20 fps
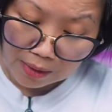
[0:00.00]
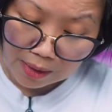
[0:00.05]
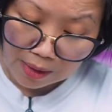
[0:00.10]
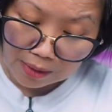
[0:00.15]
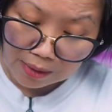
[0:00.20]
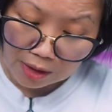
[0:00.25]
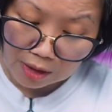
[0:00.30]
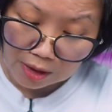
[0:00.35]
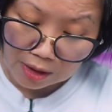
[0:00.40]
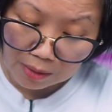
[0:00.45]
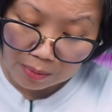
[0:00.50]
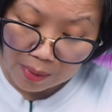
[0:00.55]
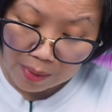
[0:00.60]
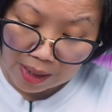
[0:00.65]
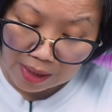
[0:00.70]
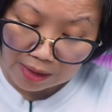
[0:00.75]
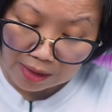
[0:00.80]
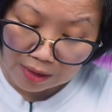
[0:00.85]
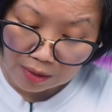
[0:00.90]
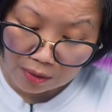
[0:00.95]
just
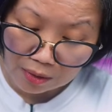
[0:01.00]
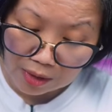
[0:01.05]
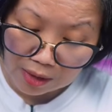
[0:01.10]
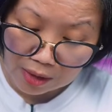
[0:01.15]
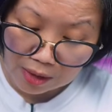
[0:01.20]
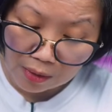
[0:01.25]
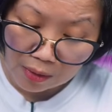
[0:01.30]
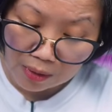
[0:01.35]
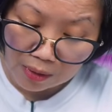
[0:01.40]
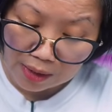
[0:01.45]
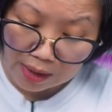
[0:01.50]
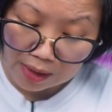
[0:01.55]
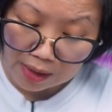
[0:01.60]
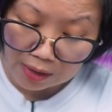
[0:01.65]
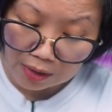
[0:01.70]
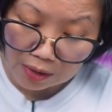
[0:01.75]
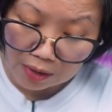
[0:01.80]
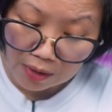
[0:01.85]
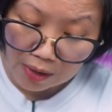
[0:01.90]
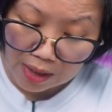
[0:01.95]
penciled it all in,
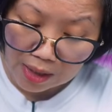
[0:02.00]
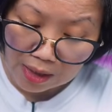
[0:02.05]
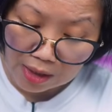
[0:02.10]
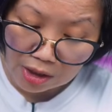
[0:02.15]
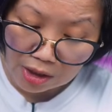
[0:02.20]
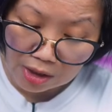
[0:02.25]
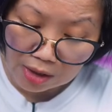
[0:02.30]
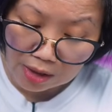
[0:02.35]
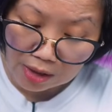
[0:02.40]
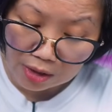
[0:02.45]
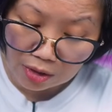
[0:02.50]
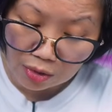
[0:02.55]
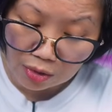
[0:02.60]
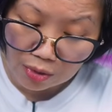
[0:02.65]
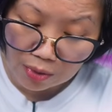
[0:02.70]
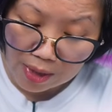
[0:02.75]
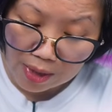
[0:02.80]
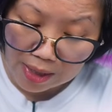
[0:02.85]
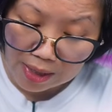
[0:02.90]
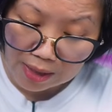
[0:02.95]
so I can just
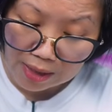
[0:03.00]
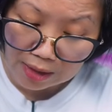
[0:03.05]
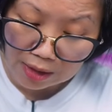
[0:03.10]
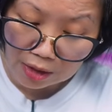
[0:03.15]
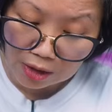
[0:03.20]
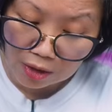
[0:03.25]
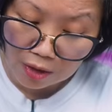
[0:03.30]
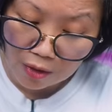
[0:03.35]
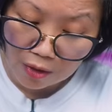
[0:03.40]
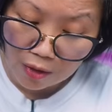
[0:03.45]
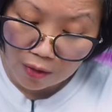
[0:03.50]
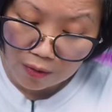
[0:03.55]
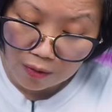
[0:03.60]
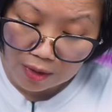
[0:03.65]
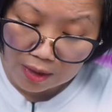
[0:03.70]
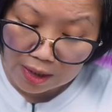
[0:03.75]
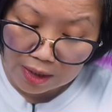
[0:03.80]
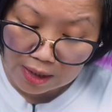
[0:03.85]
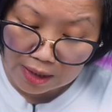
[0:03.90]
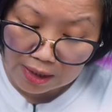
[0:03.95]
trace over
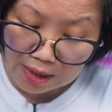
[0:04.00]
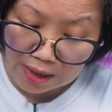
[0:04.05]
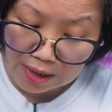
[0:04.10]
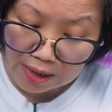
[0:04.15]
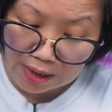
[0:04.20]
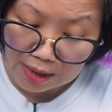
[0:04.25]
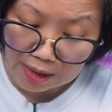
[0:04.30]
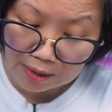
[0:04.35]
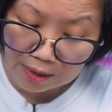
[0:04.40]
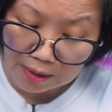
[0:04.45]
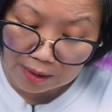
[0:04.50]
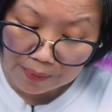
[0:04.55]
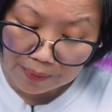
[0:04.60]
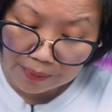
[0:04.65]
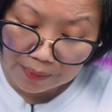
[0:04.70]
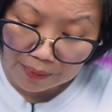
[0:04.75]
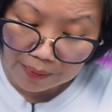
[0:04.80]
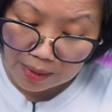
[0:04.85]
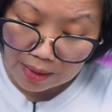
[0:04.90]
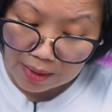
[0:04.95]
the dates.
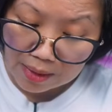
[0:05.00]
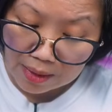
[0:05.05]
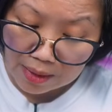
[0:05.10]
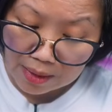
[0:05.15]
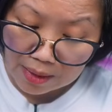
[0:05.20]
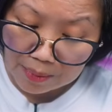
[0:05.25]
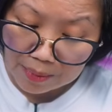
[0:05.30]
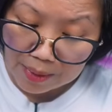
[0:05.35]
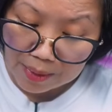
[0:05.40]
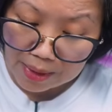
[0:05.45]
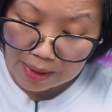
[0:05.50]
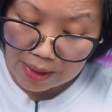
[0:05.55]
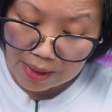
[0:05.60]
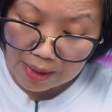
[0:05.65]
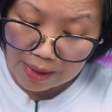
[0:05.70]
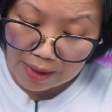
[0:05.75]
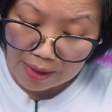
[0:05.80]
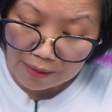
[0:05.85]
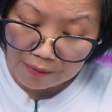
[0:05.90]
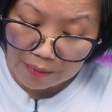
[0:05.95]
But I
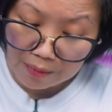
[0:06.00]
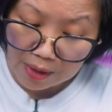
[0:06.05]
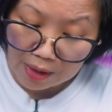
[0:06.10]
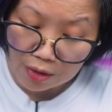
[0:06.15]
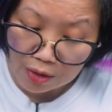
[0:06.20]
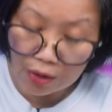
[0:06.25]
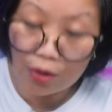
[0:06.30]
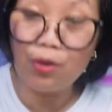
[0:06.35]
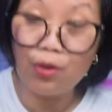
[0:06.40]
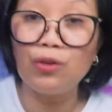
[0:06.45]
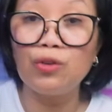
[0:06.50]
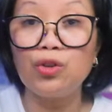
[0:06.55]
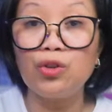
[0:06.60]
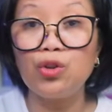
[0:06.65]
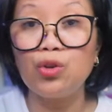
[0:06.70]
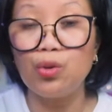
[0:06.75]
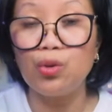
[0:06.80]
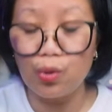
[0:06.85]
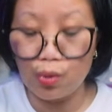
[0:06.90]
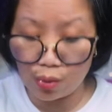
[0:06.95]
have been known
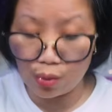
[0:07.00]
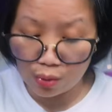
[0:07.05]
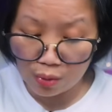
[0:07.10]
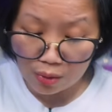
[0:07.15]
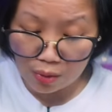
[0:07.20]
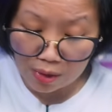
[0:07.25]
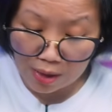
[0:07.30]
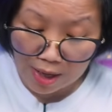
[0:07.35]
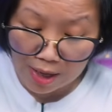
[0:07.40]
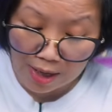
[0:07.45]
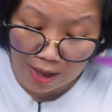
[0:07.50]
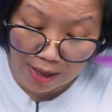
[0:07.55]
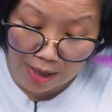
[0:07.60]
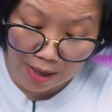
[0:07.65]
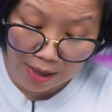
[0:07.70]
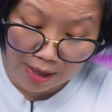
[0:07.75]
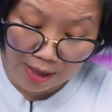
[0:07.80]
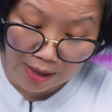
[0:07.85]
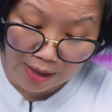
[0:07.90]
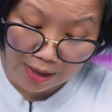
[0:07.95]
to,
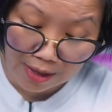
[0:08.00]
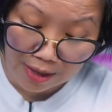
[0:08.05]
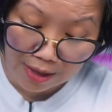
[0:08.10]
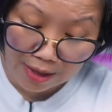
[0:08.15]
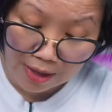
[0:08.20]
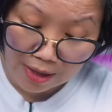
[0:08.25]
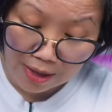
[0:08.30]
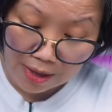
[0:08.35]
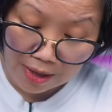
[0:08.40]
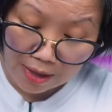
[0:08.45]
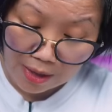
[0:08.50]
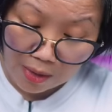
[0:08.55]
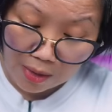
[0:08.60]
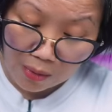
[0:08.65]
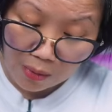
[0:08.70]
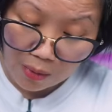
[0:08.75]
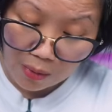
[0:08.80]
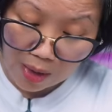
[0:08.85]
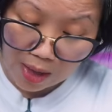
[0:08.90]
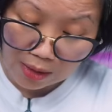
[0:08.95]

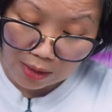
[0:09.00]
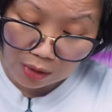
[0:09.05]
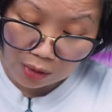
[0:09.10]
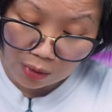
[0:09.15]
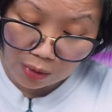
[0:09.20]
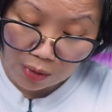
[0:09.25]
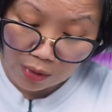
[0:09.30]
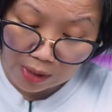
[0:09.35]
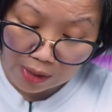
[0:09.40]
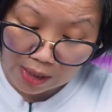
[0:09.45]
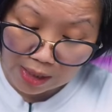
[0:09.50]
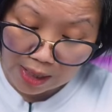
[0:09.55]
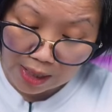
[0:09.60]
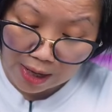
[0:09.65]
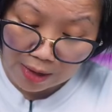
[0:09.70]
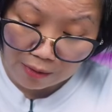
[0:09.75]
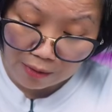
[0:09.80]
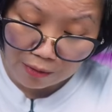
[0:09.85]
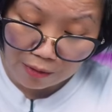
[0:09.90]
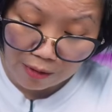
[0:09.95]
while talking
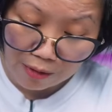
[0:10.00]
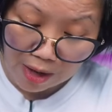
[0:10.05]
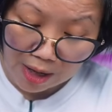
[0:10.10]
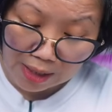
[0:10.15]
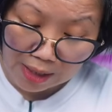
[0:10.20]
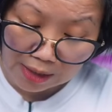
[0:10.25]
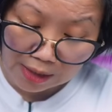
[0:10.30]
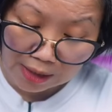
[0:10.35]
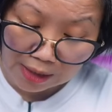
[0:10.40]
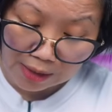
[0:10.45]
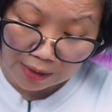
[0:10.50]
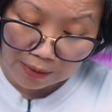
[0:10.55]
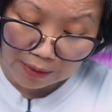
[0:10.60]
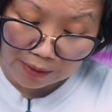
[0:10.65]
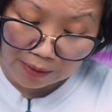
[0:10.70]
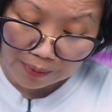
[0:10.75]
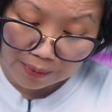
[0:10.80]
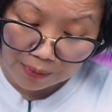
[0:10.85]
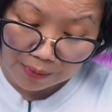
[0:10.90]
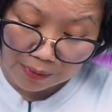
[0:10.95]
and writing,
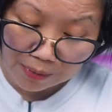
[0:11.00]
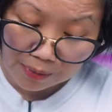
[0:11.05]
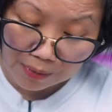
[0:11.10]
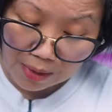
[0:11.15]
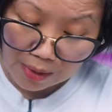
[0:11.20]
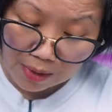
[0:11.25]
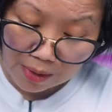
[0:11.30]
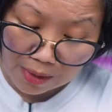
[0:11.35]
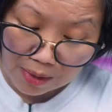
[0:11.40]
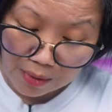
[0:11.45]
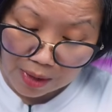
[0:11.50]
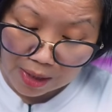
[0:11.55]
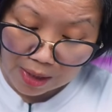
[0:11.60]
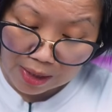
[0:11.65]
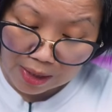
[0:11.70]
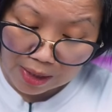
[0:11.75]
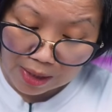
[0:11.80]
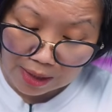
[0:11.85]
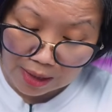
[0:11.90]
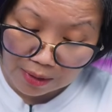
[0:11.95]
write
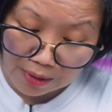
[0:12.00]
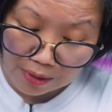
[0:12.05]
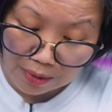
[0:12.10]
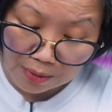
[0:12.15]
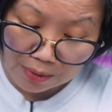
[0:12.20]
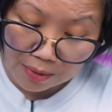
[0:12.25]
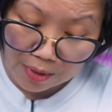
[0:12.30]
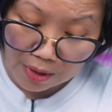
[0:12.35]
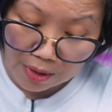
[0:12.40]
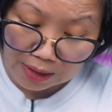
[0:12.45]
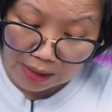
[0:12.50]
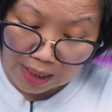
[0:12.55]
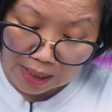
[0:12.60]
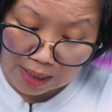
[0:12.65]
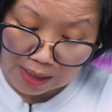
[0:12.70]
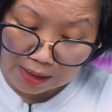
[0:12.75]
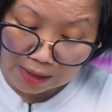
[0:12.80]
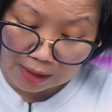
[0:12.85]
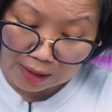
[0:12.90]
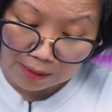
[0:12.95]
down the wrong
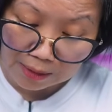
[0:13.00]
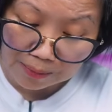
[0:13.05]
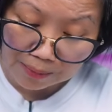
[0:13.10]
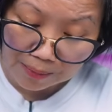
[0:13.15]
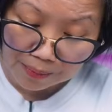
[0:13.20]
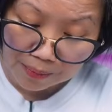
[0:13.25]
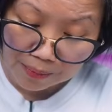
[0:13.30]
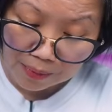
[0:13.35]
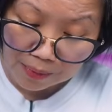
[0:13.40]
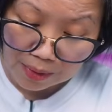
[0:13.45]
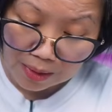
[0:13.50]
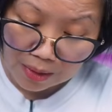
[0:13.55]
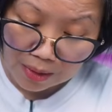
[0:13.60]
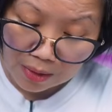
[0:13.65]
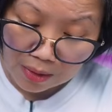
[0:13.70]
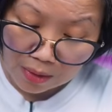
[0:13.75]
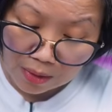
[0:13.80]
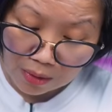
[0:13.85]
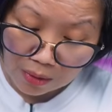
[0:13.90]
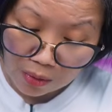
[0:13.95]
dates
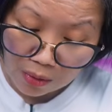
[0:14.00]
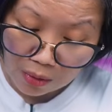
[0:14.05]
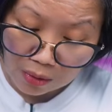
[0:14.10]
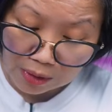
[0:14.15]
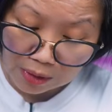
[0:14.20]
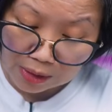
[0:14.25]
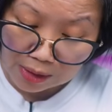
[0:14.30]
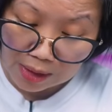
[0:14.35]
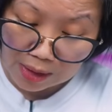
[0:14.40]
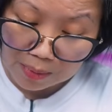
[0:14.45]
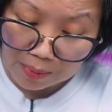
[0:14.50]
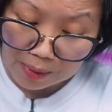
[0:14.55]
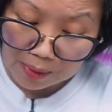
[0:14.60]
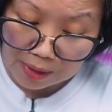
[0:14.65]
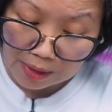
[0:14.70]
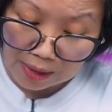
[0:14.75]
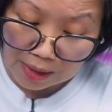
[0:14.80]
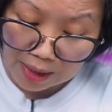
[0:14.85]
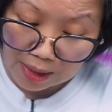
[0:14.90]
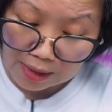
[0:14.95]
or skip a
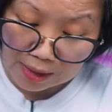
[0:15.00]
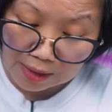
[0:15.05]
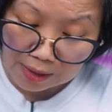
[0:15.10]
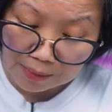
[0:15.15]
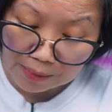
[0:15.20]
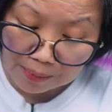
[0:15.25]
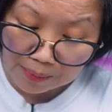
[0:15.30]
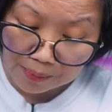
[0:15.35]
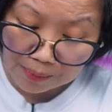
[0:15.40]
date.